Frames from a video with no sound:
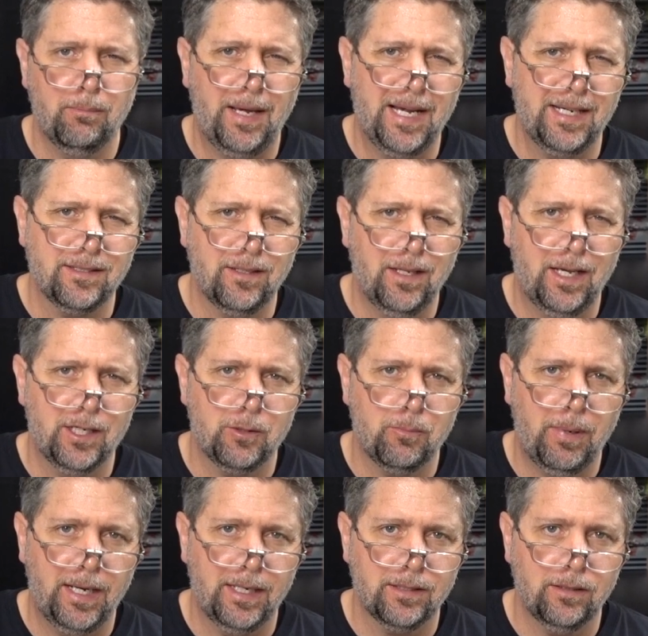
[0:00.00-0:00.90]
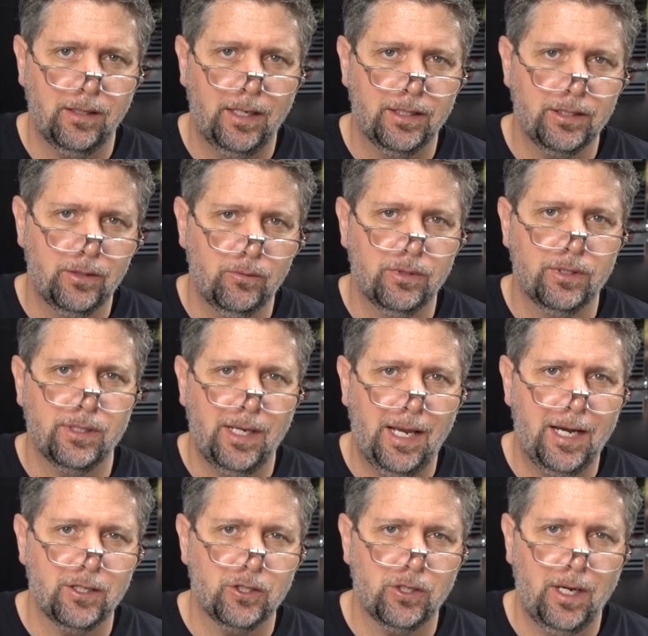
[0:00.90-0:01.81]
//, it was
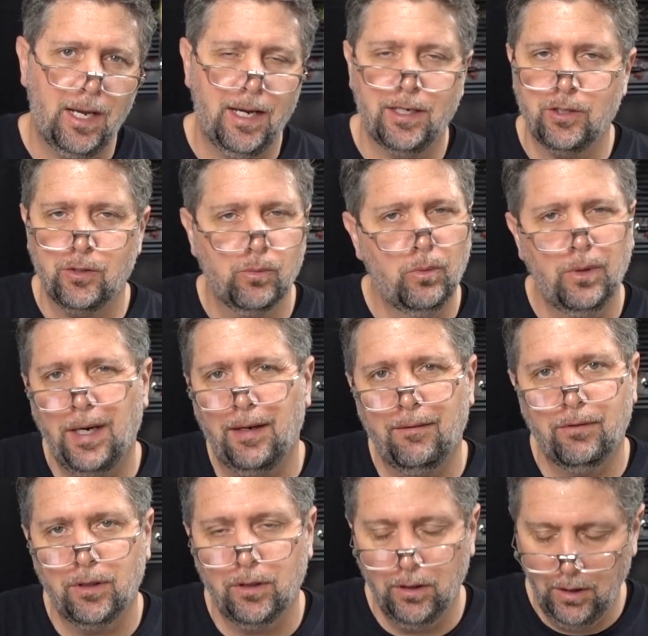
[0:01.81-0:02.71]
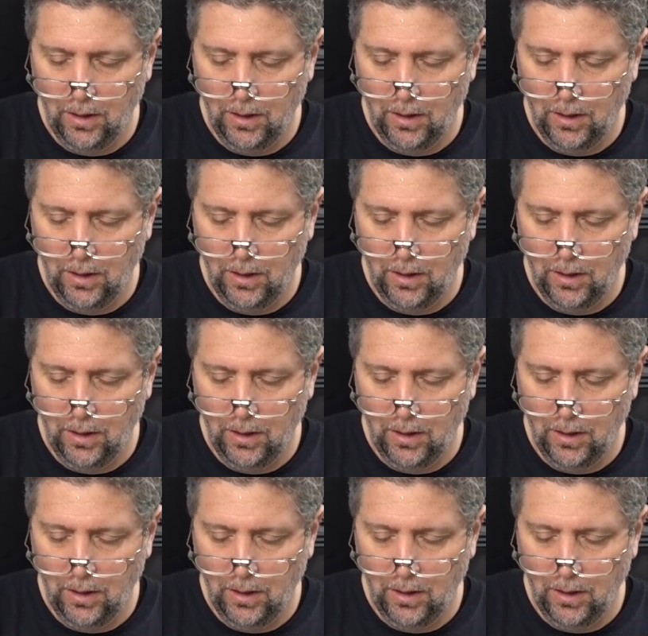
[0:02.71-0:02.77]
// whatever.